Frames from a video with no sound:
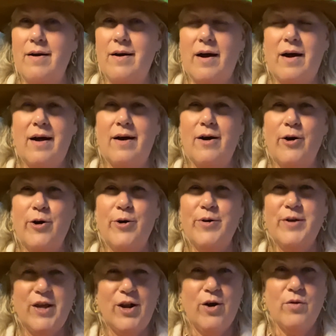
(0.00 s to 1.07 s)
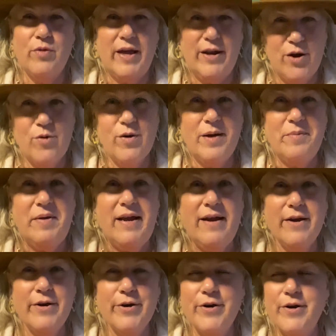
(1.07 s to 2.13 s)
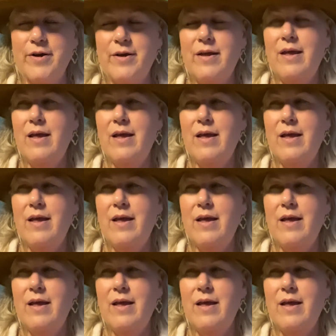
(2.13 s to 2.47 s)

uh oh you know they know I'm here